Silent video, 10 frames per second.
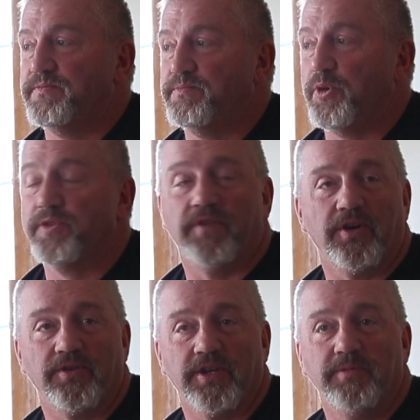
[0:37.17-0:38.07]
both of our
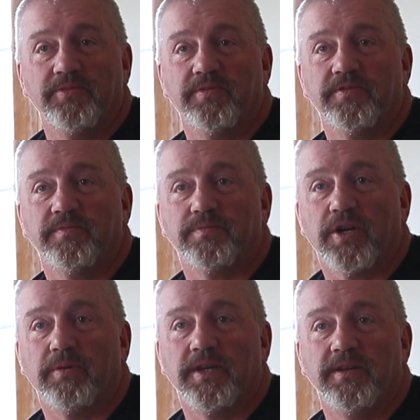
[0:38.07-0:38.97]
dreams,
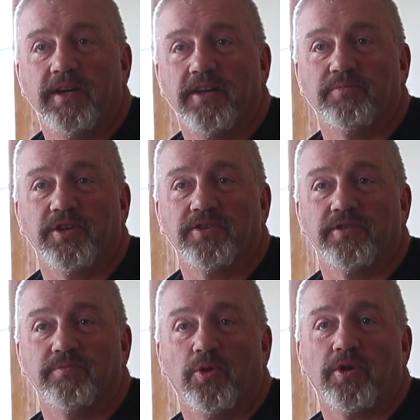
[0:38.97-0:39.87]
probably as much
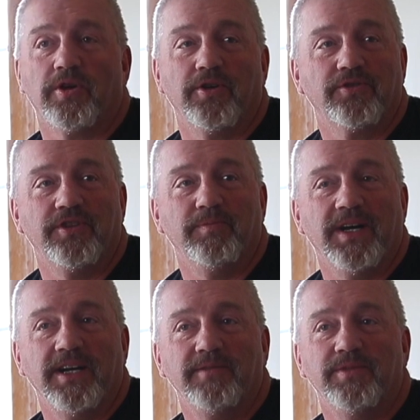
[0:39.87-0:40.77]
more hers than
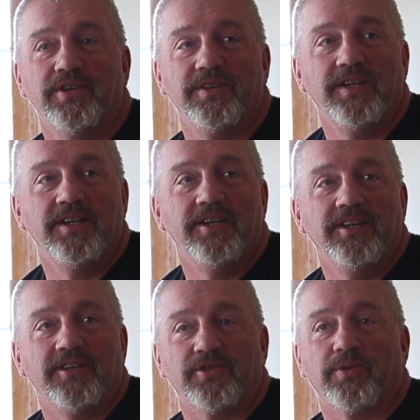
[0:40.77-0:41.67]
mine, but
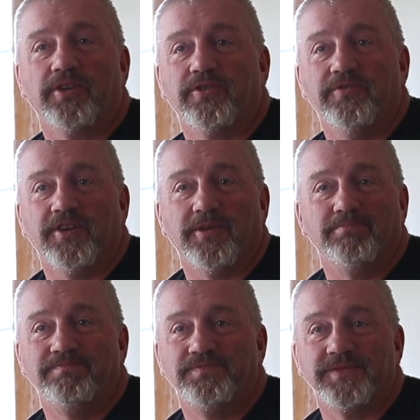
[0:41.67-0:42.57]
it's a rescue farm.
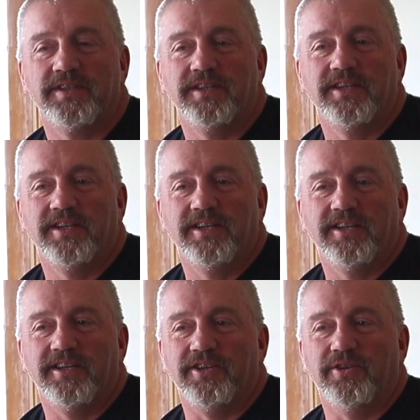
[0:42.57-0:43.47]

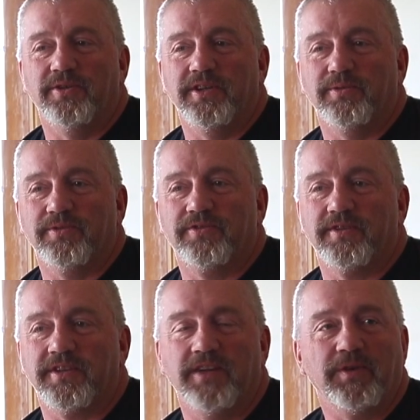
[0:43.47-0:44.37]
It was
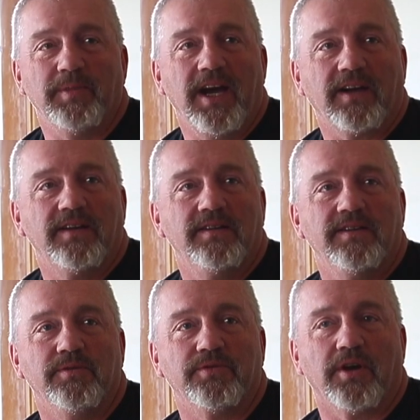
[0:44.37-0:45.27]
giving back.
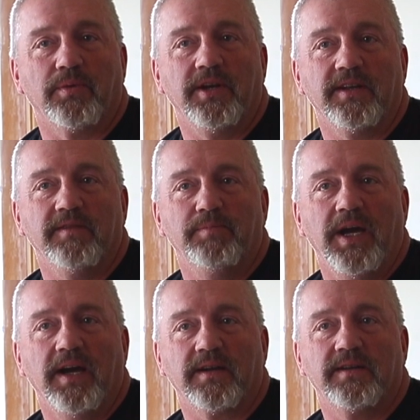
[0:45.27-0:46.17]
It was our way to give
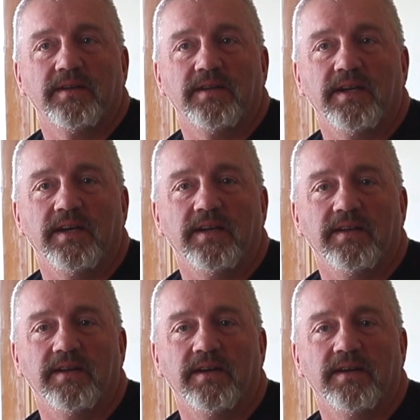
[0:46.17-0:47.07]
back, and